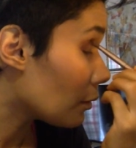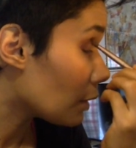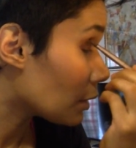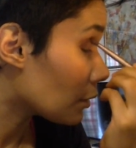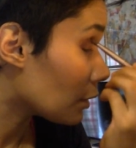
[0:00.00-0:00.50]

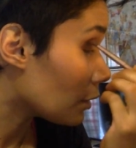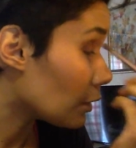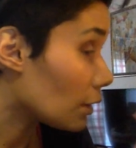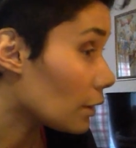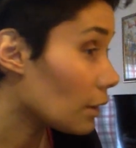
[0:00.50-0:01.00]
what's going on
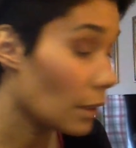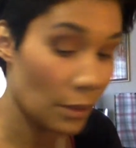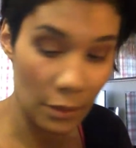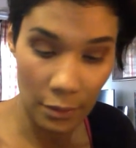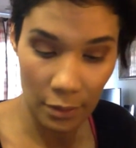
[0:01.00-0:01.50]
here. I don't
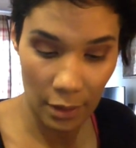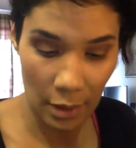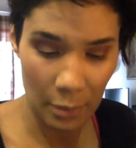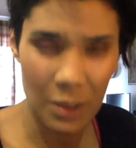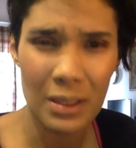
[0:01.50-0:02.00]
know.
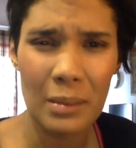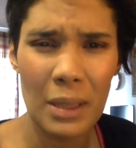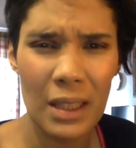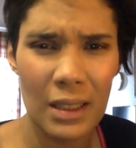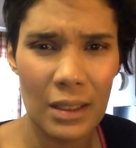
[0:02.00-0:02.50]
I'm losing my
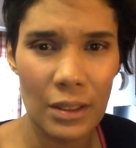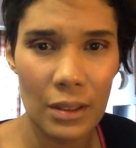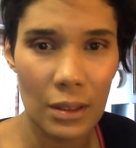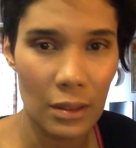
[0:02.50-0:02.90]
English.